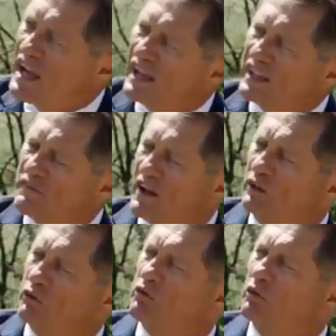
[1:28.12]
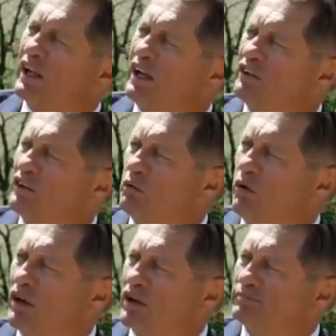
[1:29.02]
And they found it was related to the
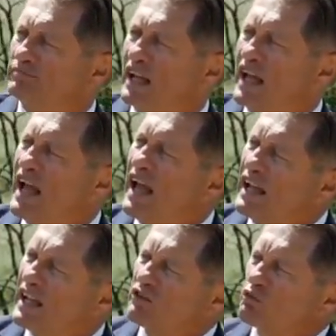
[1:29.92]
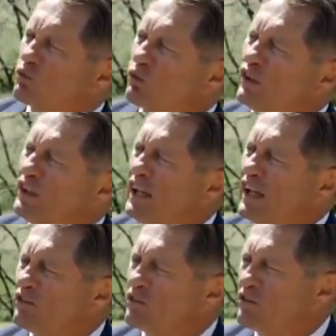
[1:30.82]
water. It gets really
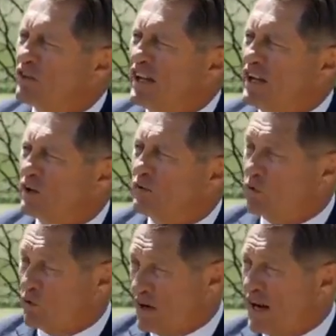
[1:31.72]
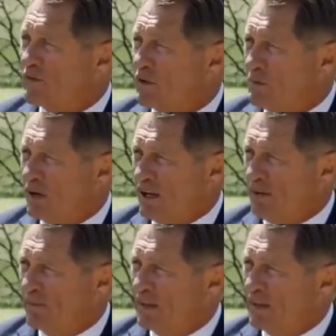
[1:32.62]
interesting here for everybody.